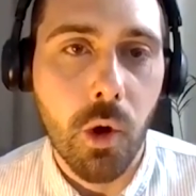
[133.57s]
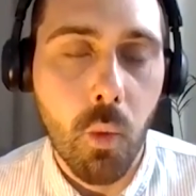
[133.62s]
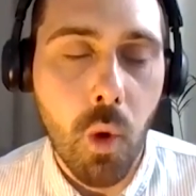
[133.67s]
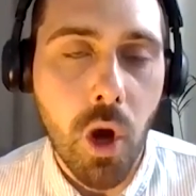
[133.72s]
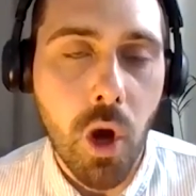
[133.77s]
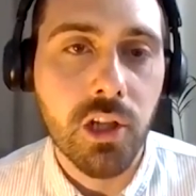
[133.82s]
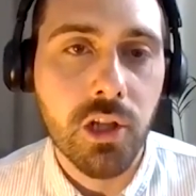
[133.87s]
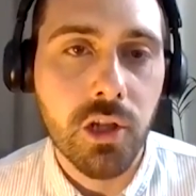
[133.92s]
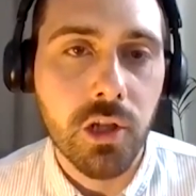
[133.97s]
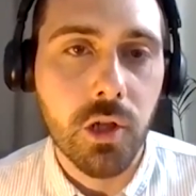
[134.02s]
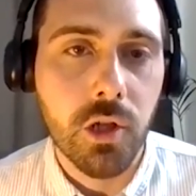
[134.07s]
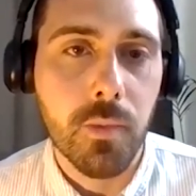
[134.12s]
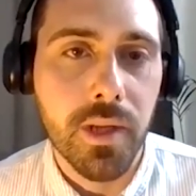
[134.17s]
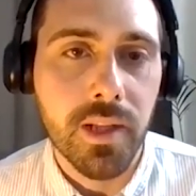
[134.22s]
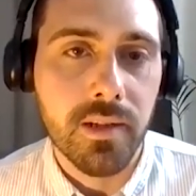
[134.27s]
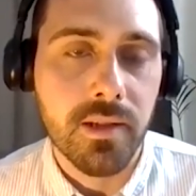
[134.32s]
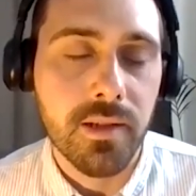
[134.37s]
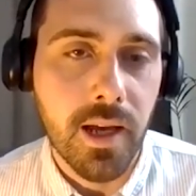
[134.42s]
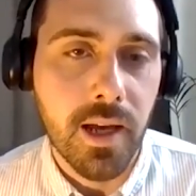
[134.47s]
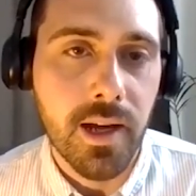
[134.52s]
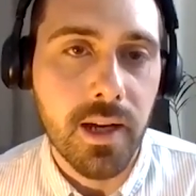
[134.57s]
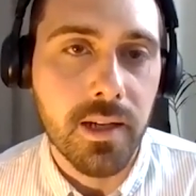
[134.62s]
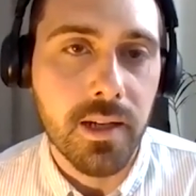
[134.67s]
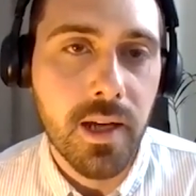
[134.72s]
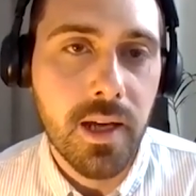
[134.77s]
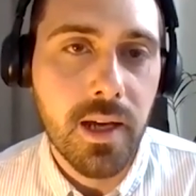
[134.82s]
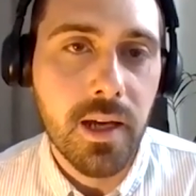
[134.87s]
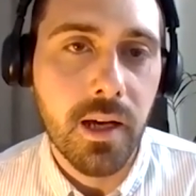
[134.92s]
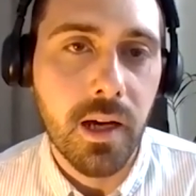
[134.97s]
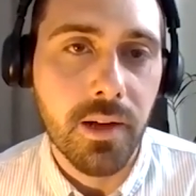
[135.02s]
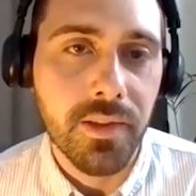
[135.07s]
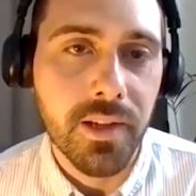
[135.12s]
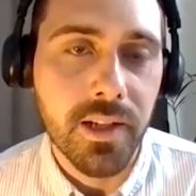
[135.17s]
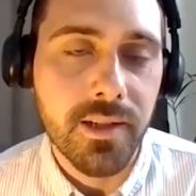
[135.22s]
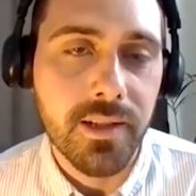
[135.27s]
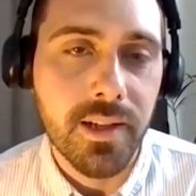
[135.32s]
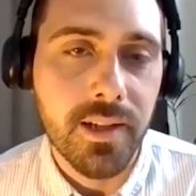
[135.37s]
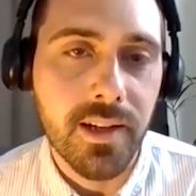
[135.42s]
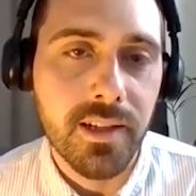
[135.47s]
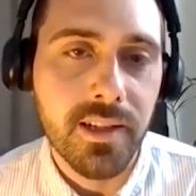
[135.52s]
What Schuman said on
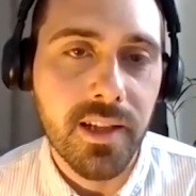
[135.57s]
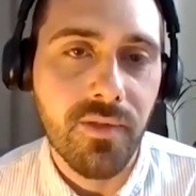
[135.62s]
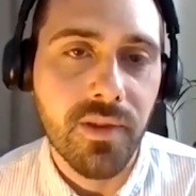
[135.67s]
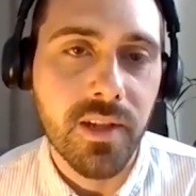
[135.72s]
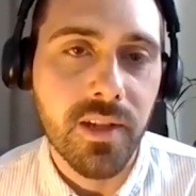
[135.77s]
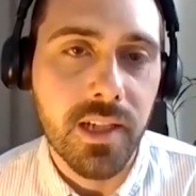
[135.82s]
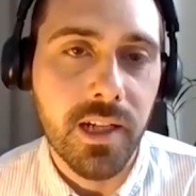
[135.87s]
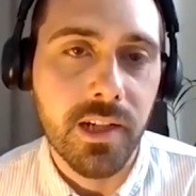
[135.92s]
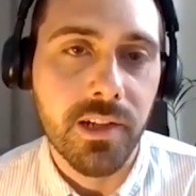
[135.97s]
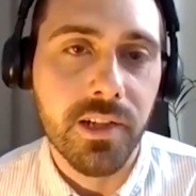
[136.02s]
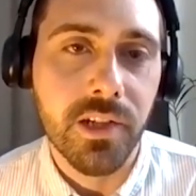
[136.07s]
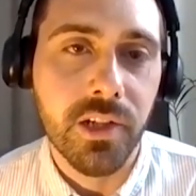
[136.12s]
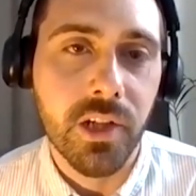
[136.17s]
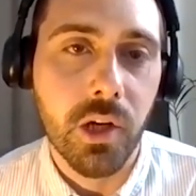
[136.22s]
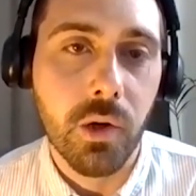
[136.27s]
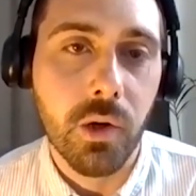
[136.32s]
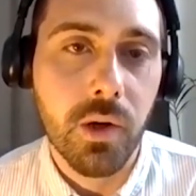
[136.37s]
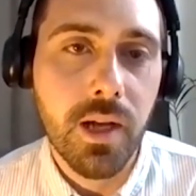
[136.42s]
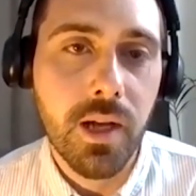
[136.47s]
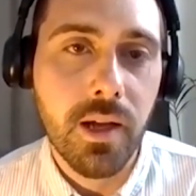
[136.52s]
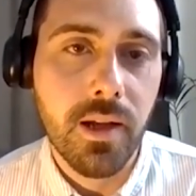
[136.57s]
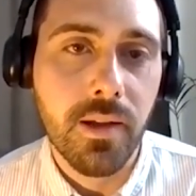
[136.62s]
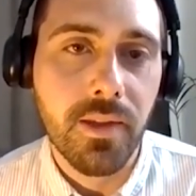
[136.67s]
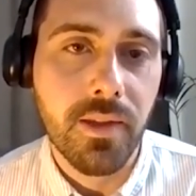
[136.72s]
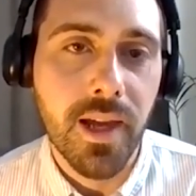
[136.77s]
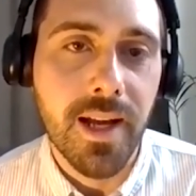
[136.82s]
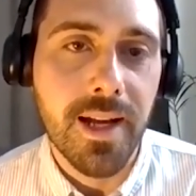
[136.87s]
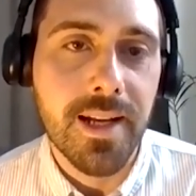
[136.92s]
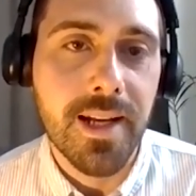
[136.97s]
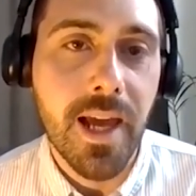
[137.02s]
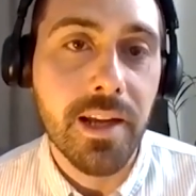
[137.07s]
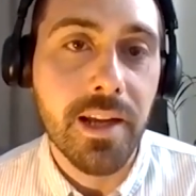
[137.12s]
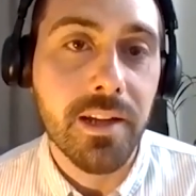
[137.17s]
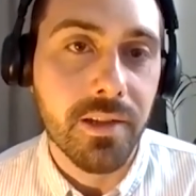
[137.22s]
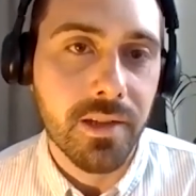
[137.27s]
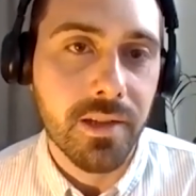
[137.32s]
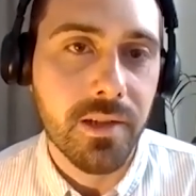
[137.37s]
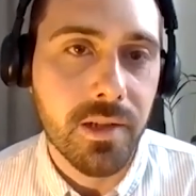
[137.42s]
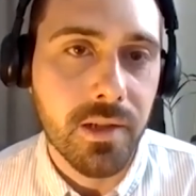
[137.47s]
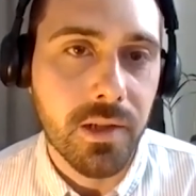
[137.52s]
this day 70 years ago, that led
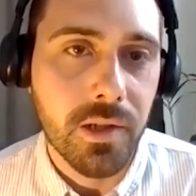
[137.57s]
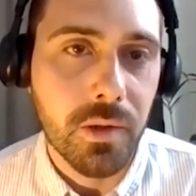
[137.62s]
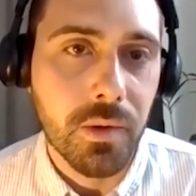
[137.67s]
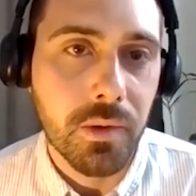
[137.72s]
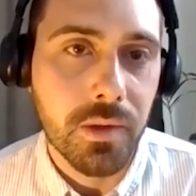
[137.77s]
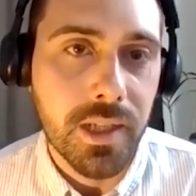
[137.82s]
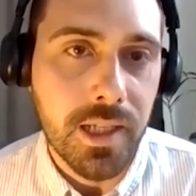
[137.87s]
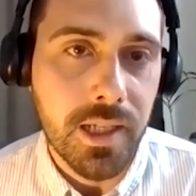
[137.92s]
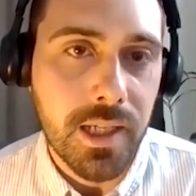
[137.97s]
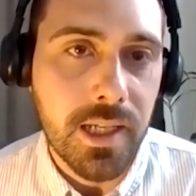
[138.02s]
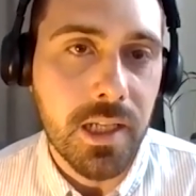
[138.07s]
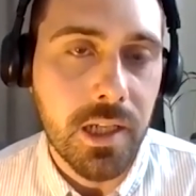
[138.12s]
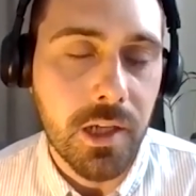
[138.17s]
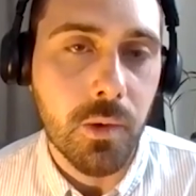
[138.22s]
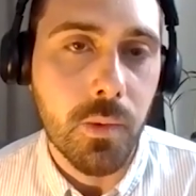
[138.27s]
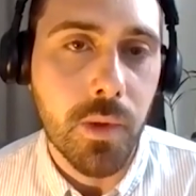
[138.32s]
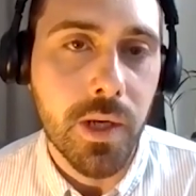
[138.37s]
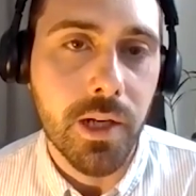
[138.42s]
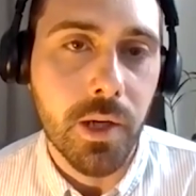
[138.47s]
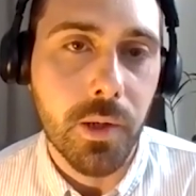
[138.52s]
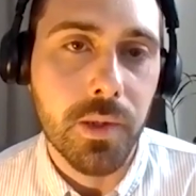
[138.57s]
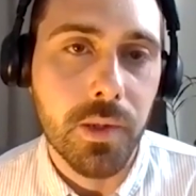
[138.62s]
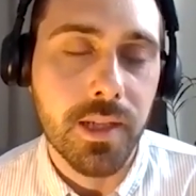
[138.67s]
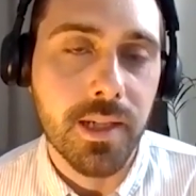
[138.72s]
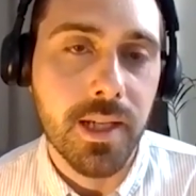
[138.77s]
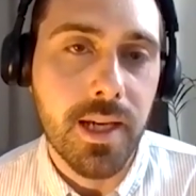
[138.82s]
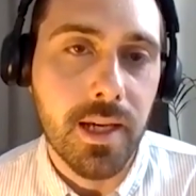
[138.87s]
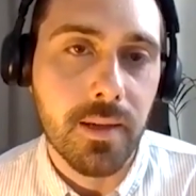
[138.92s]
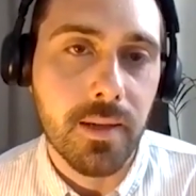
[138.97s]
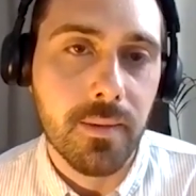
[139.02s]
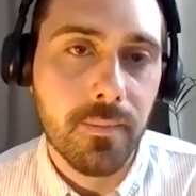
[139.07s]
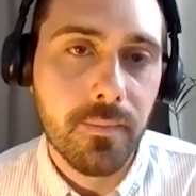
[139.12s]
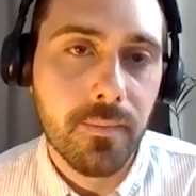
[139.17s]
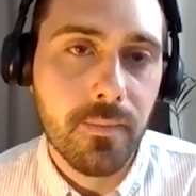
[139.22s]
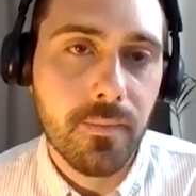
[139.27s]
us to the EU we know today.